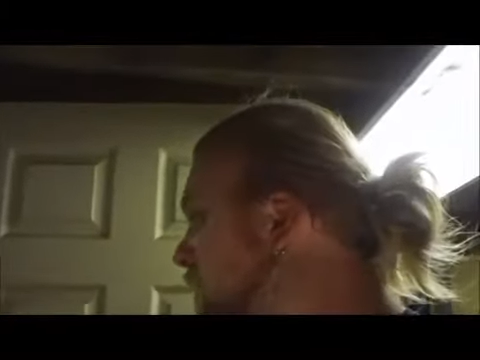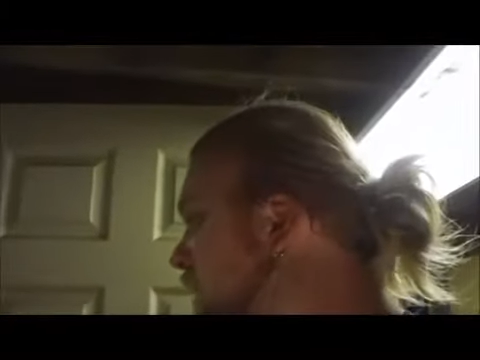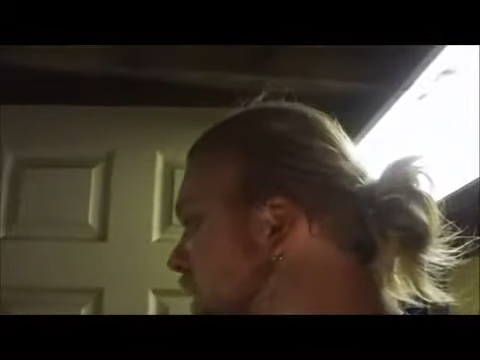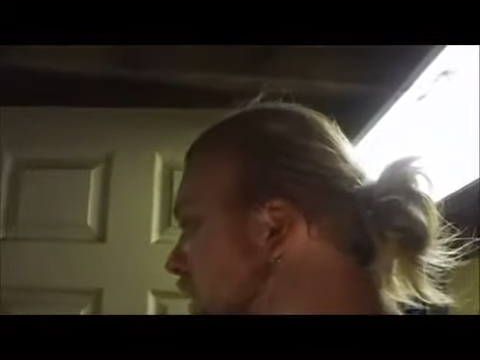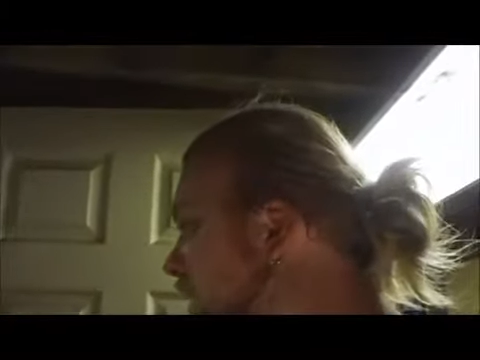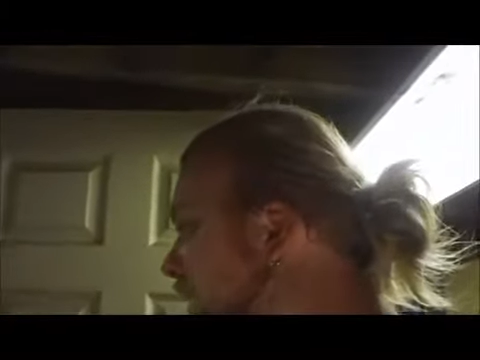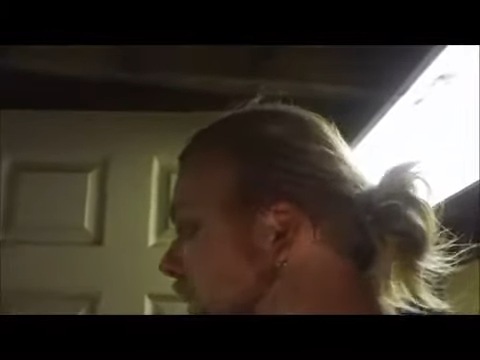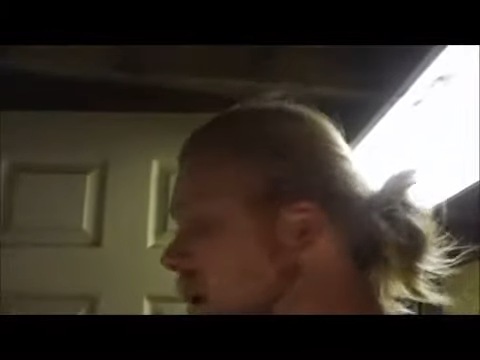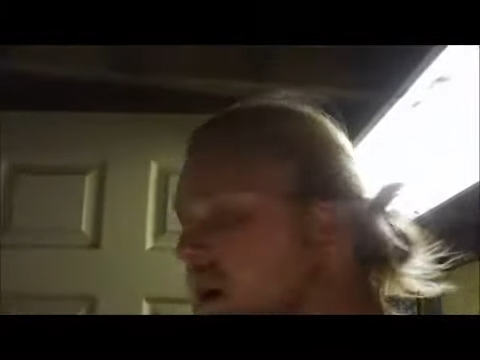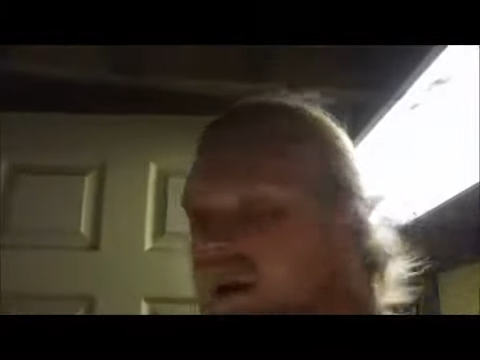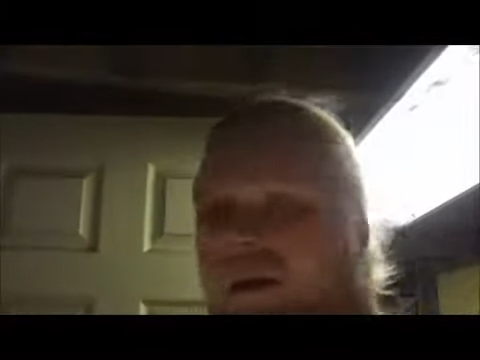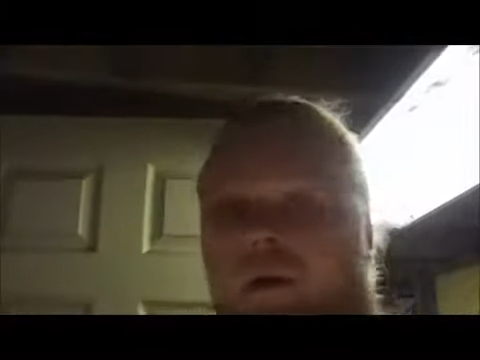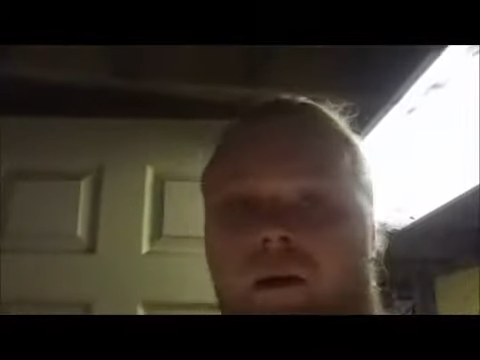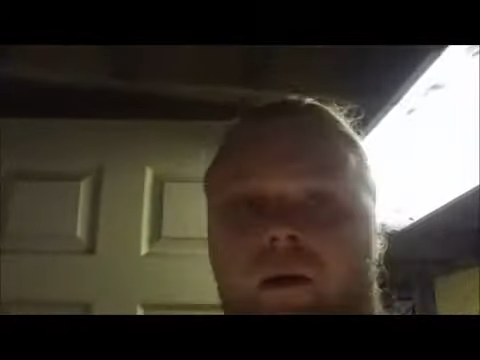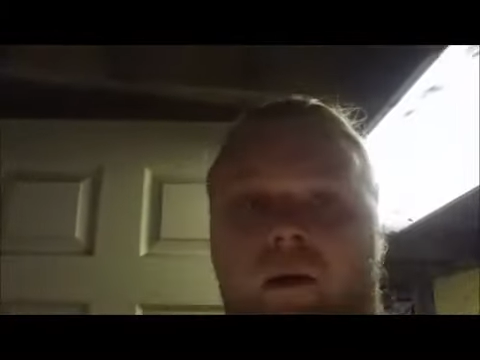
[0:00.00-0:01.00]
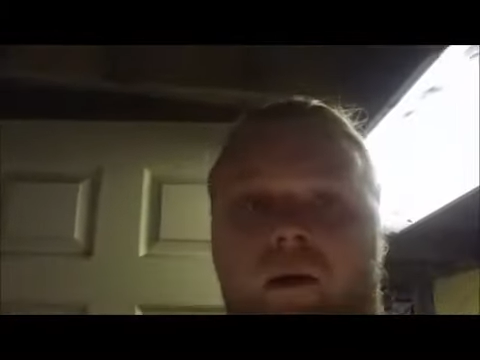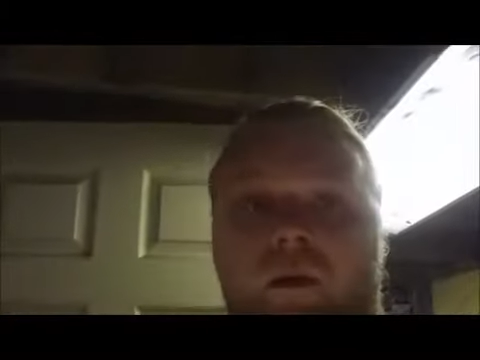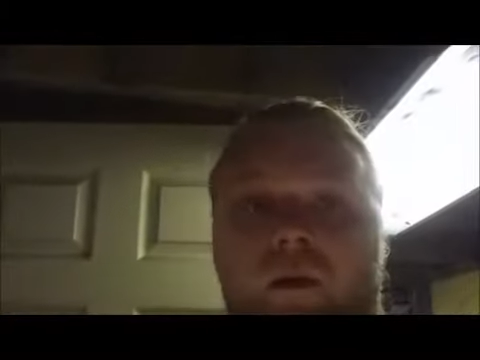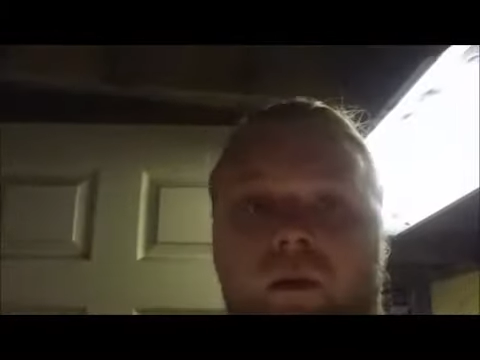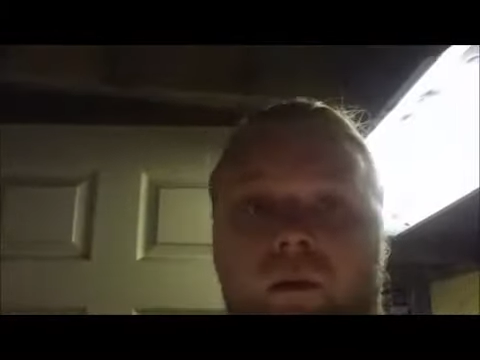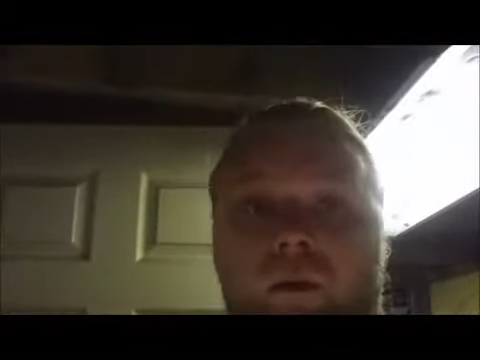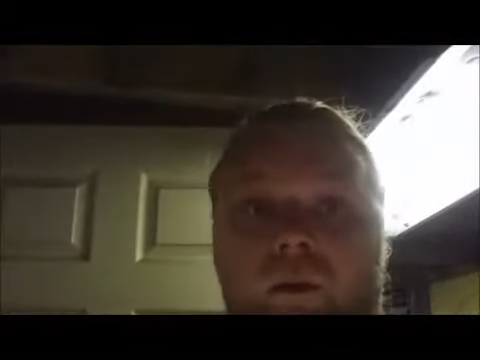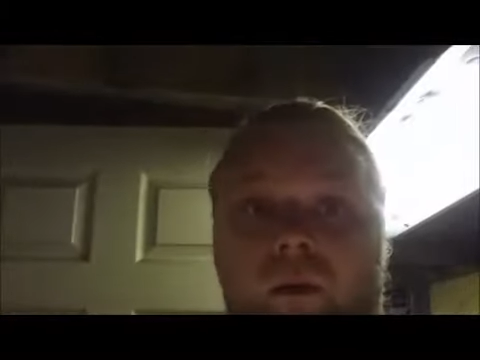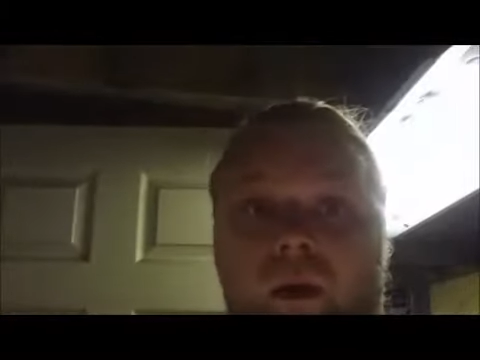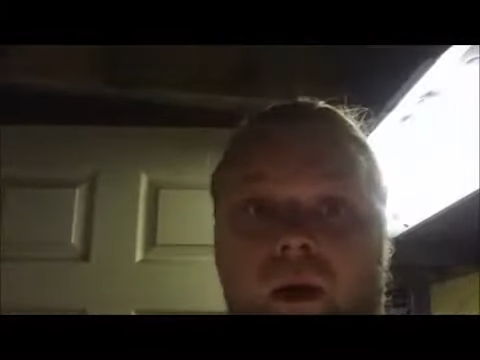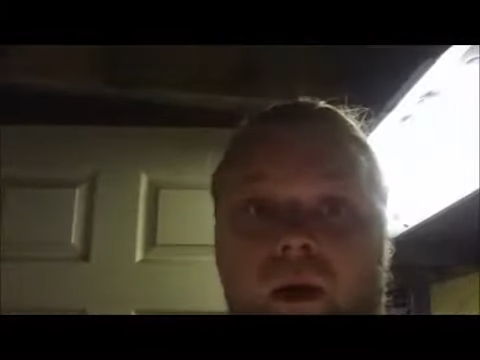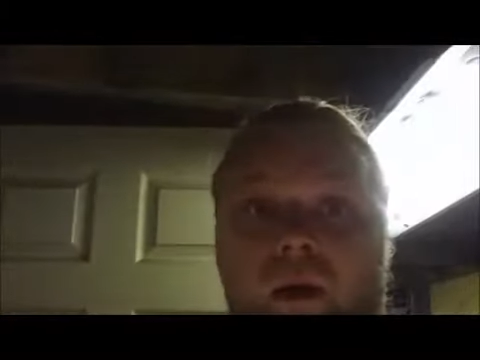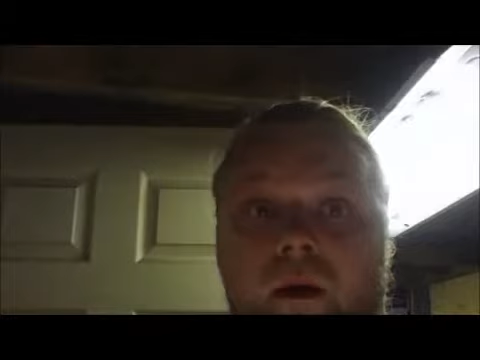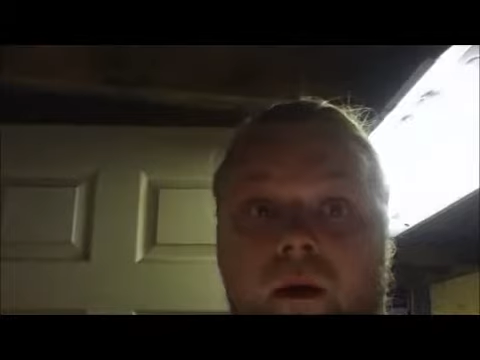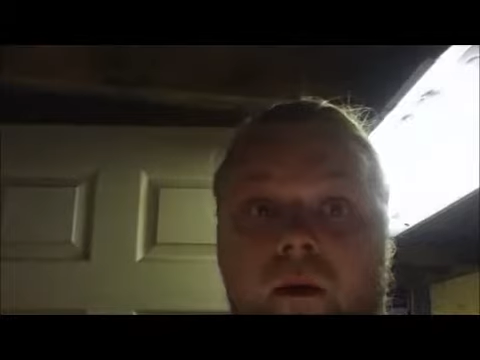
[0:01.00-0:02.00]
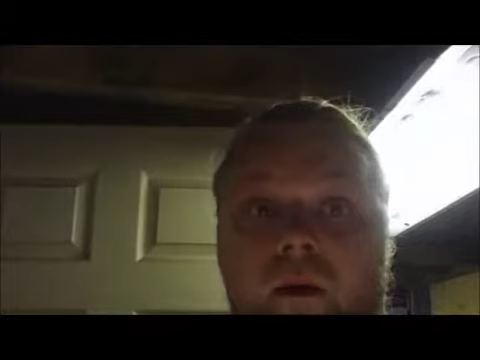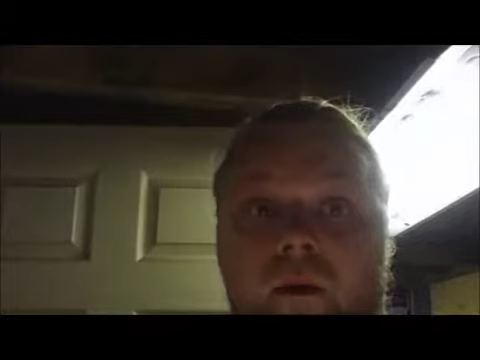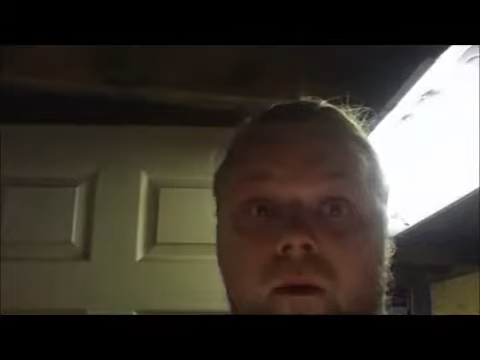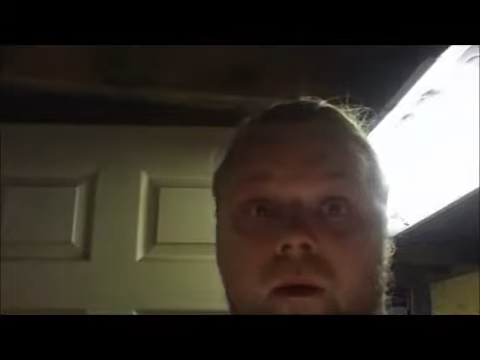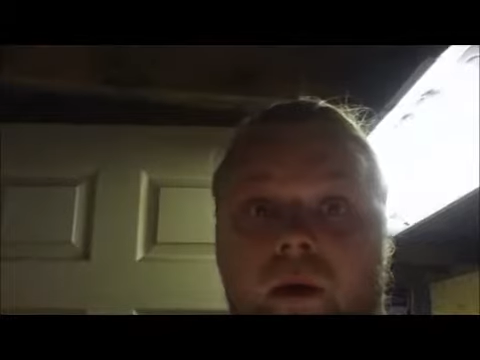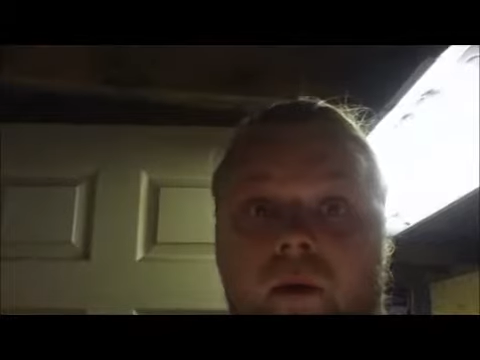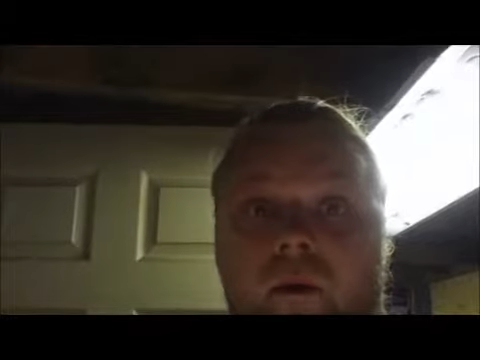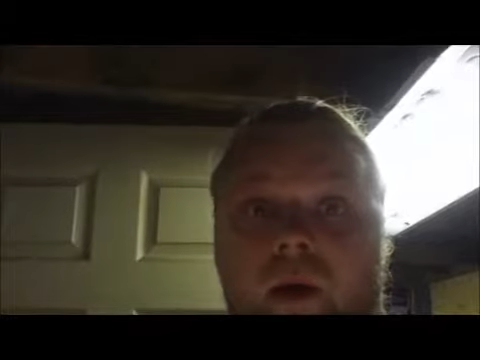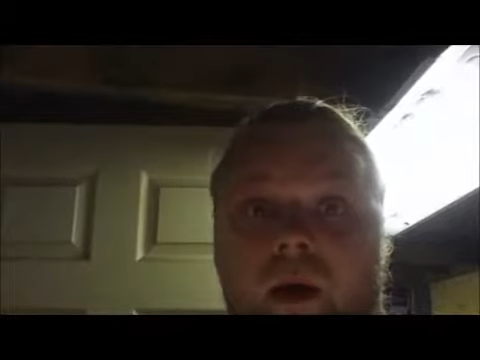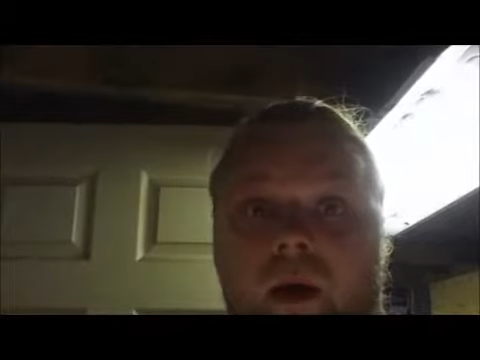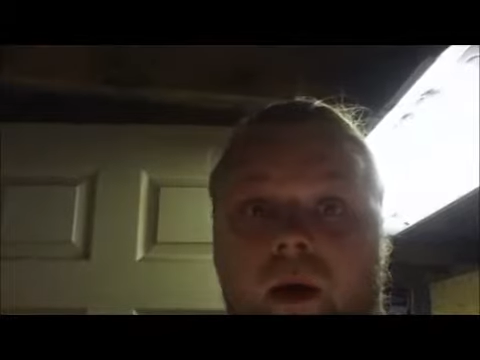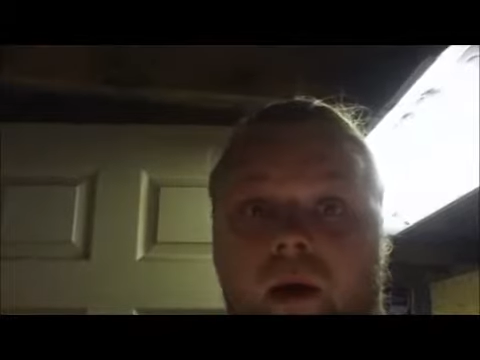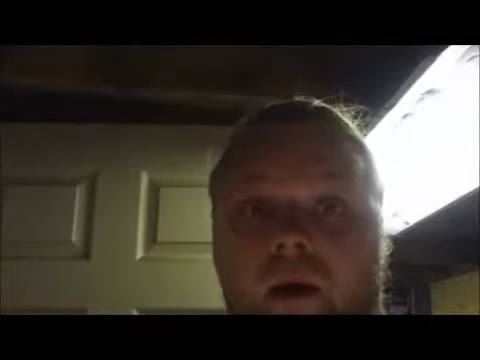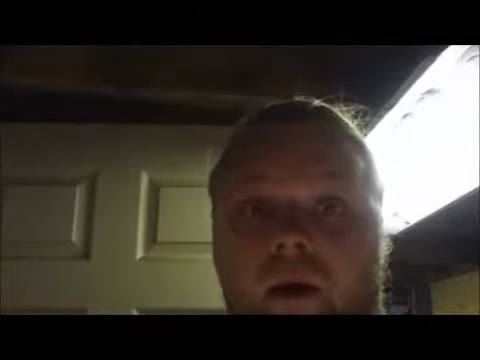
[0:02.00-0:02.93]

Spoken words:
But we'll get her going and bring it back.